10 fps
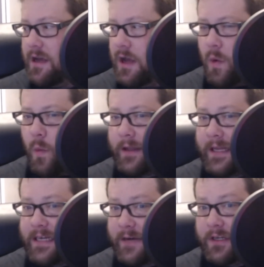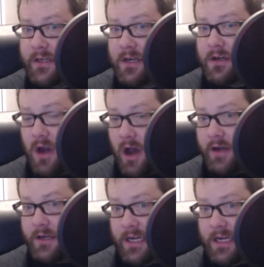well, I definitely did
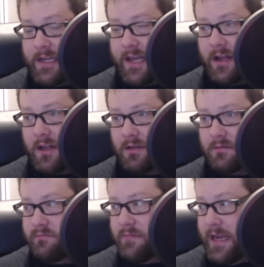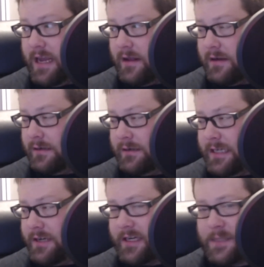not detail or did
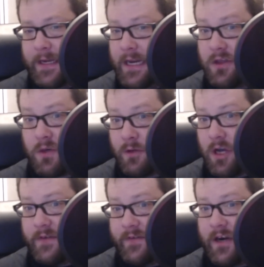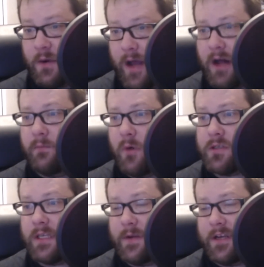not explain either plot very well,
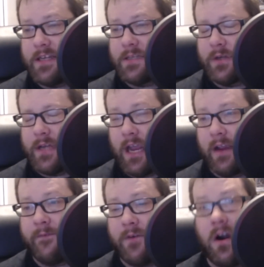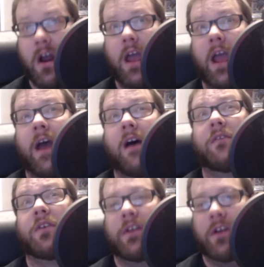mostly because it would take
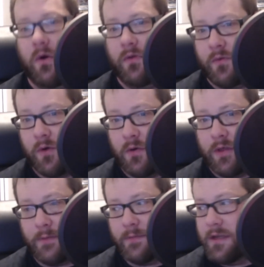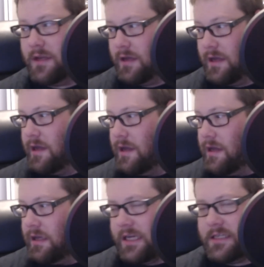forever to go through them,
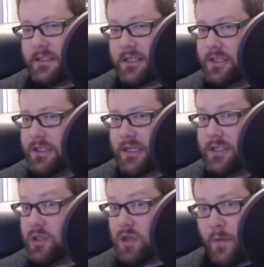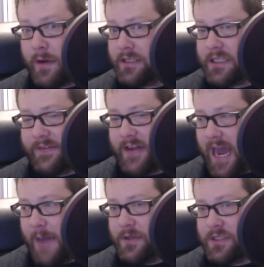because there's just so much stuff that
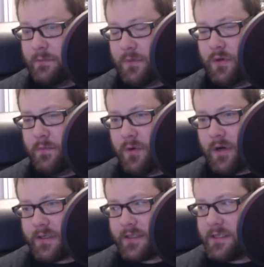happens in both books.